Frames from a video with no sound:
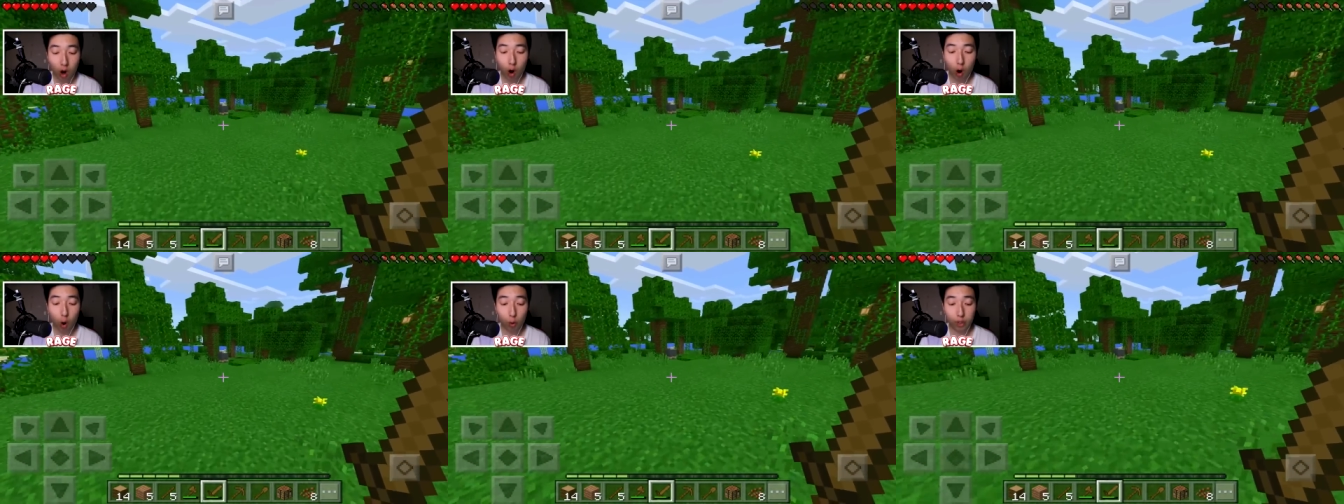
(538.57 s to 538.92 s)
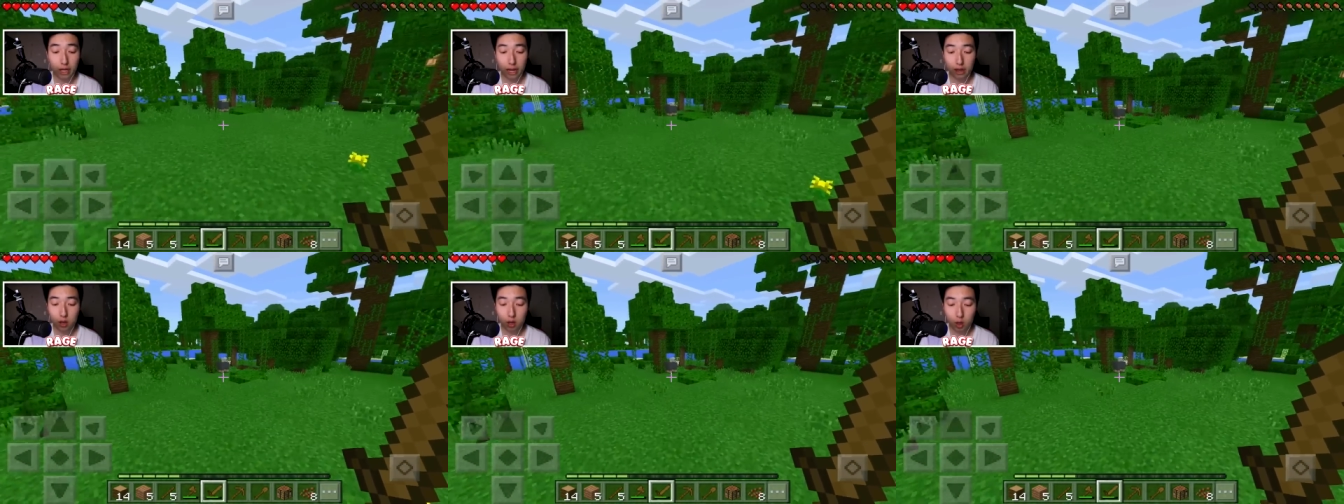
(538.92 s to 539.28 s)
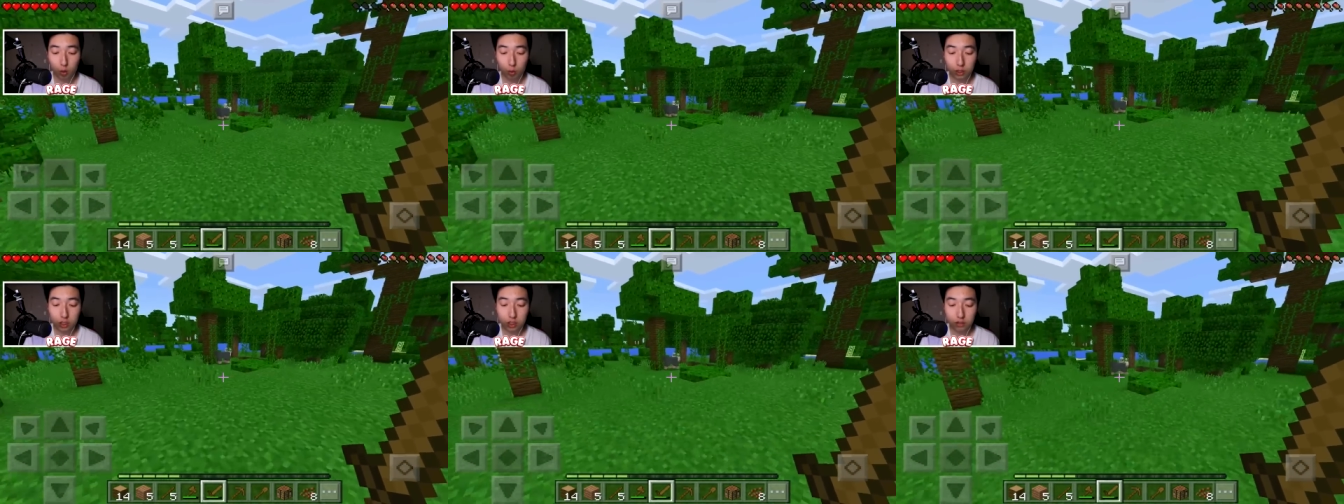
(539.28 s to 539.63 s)
Oh, okay,
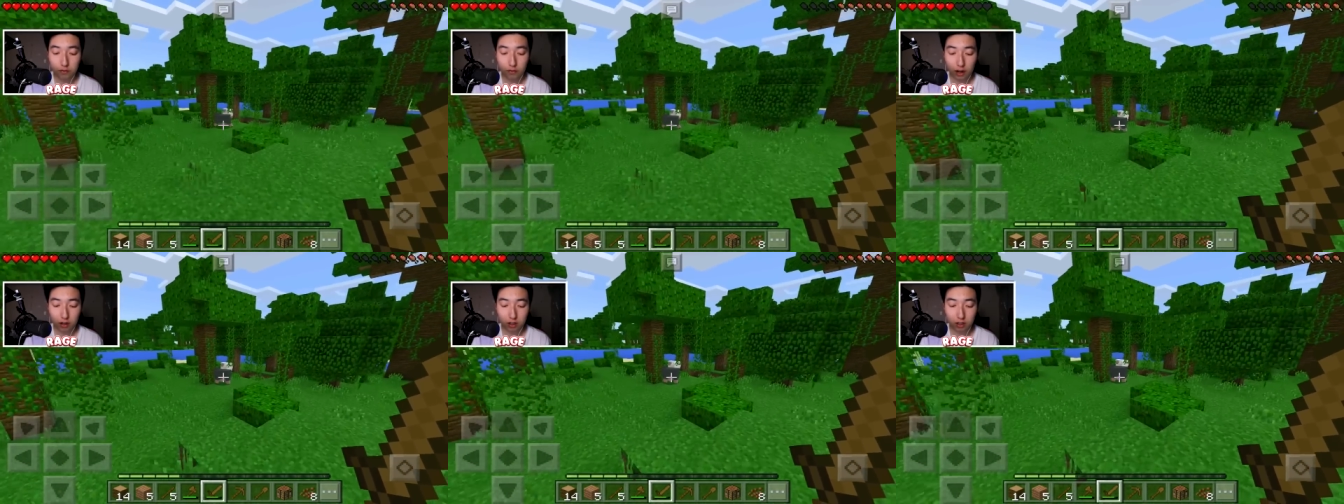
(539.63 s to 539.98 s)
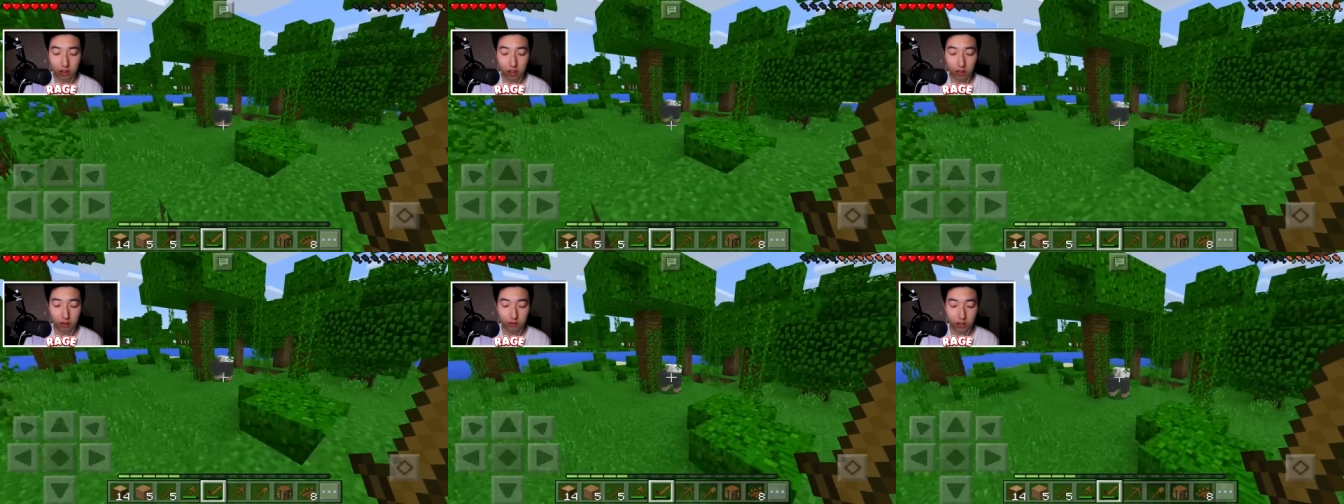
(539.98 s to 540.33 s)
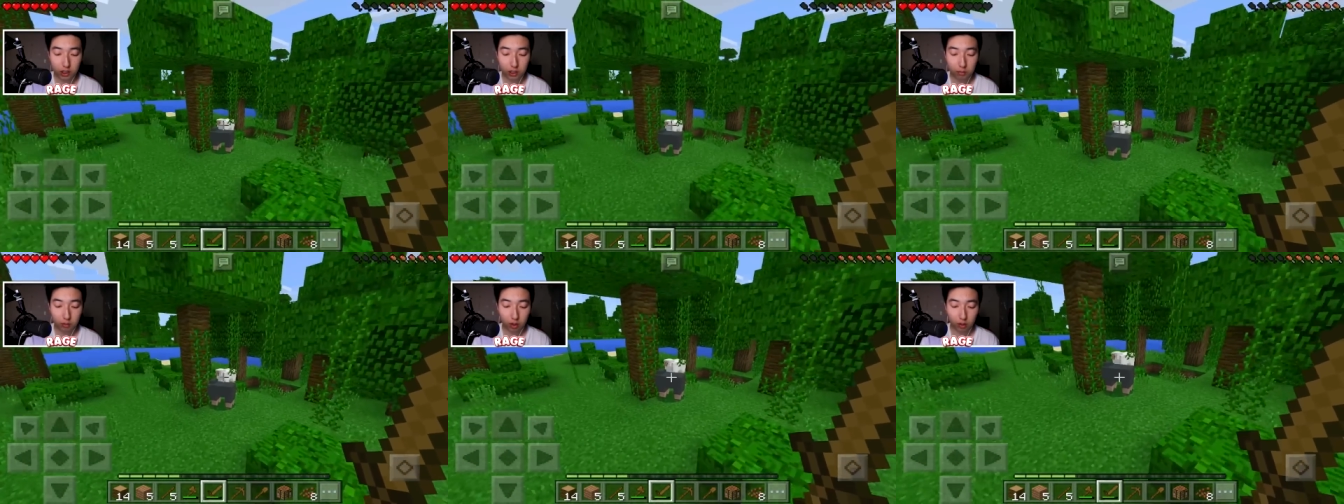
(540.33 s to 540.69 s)
we just found a ton of sheep.